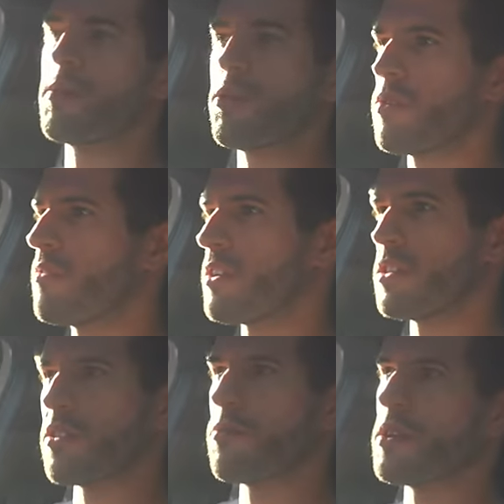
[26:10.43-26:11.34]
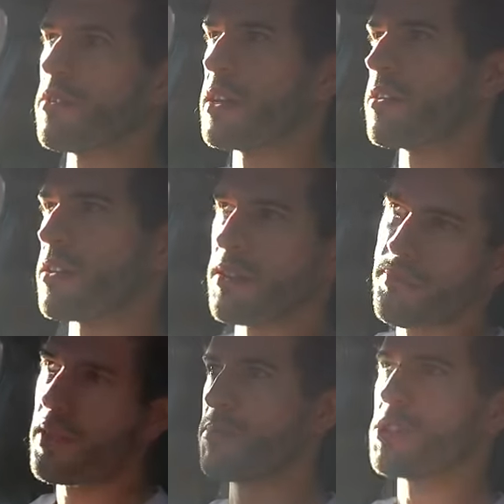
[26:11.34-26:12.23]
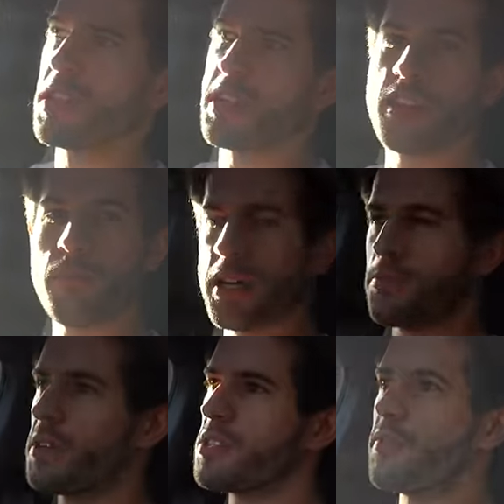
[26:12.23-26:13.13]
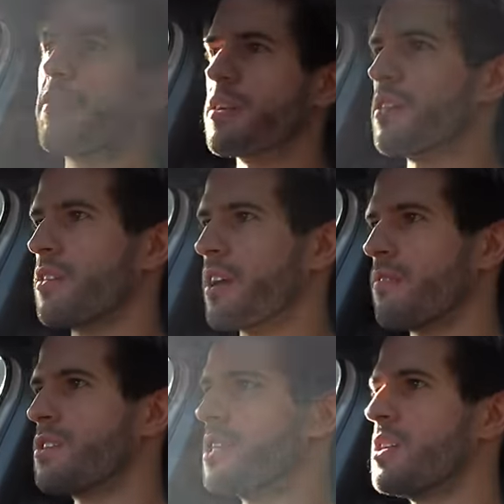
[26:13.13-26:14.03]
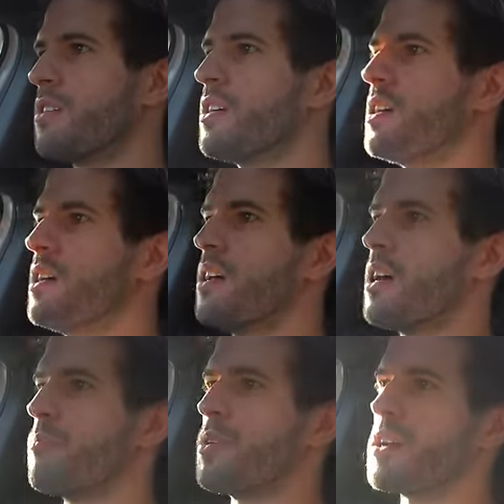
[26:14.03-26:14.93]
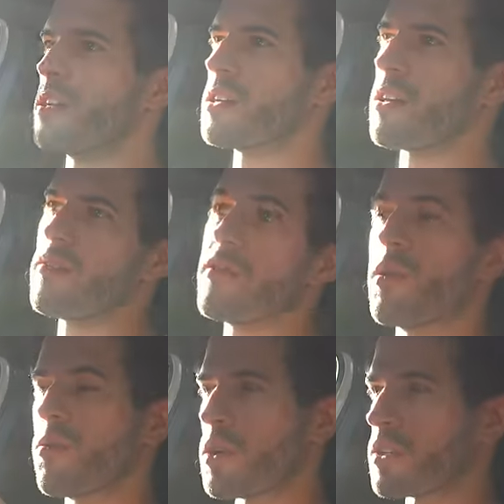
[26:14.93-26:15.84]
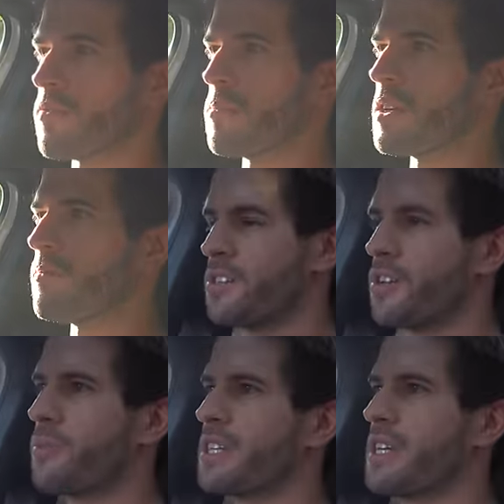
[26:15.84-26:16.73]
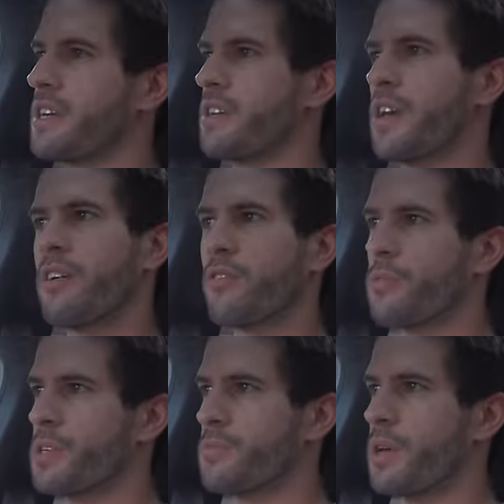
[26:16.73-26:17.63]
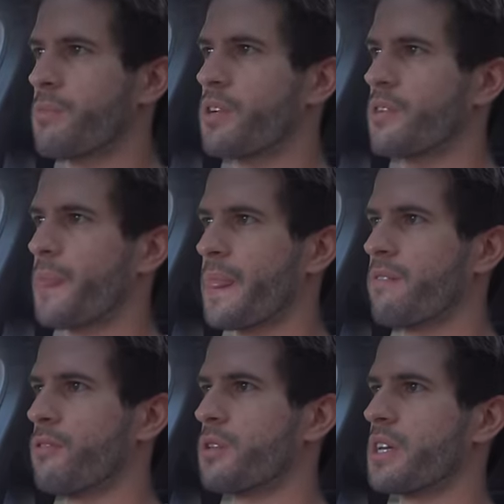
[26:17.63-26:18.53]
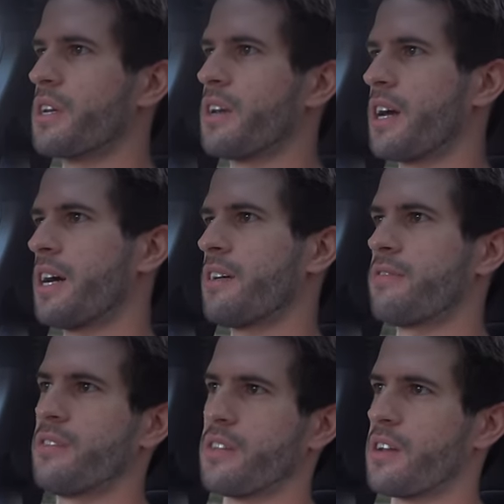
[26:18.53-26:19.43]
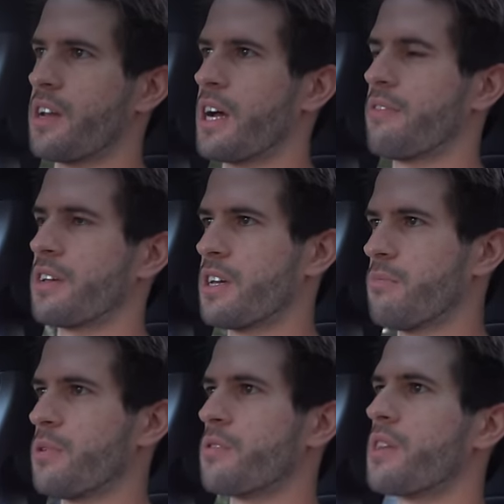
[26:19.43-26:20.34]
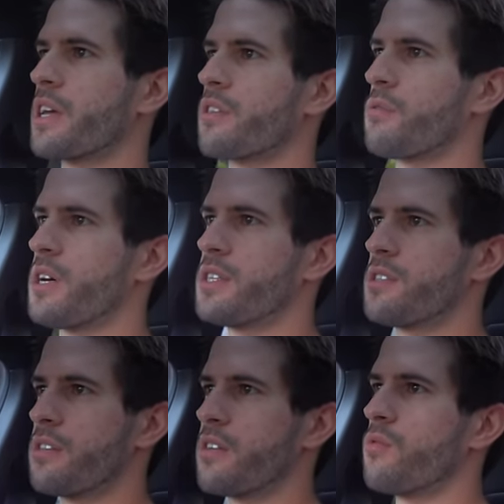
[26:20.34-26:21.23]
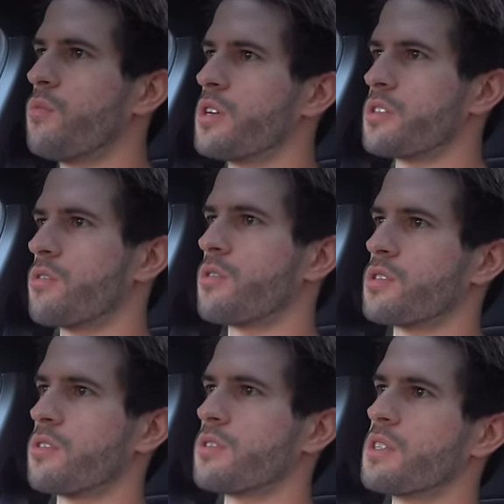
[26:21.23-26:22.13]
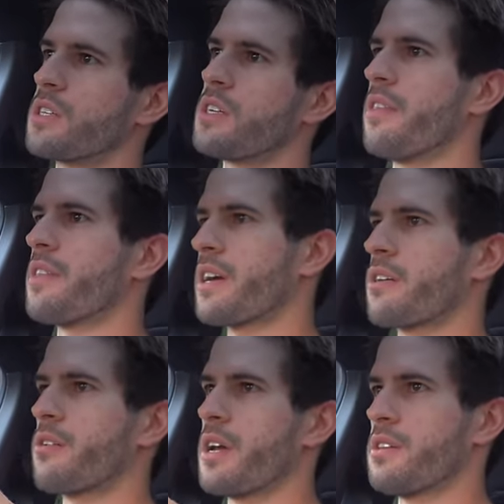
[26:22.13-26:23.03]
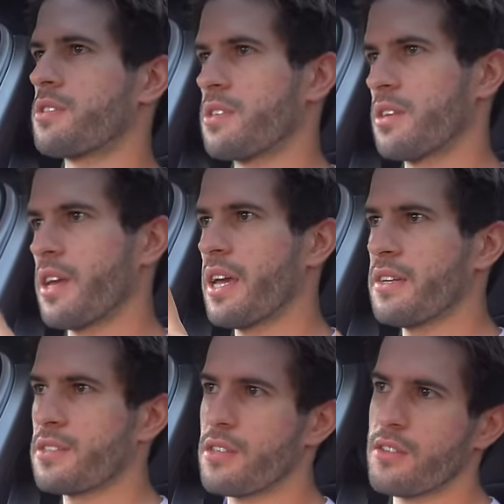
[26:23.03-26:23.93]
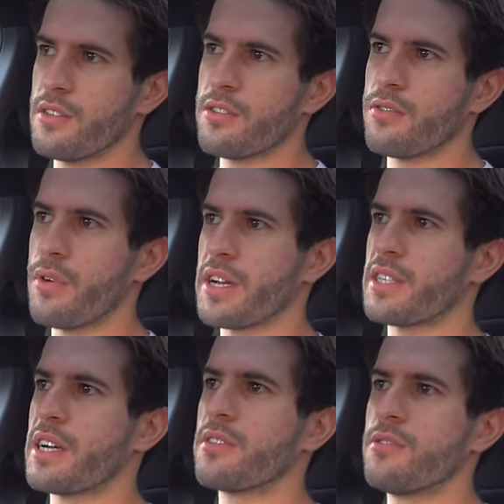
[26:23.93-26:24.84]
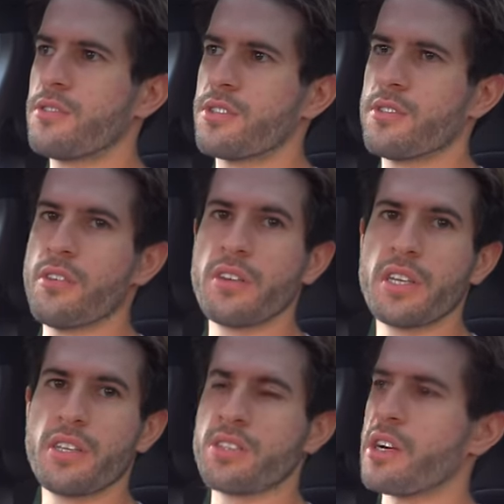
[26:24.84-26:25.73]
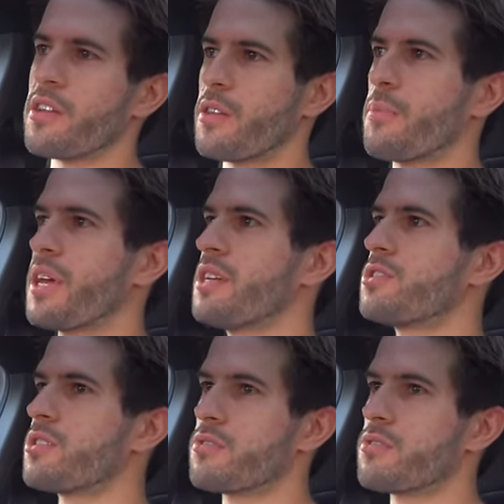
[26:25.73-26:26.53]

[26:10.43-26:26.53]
I'm not reinventing the wheel or anything. I'm just taking the best bits of everything that I've seen and putting it together for what works for me. I start by taking an A4 piece of paper, folding it in half and then in half again, both lengthwise and then once horizontally. And that creates eight little rectangles on each side of the page.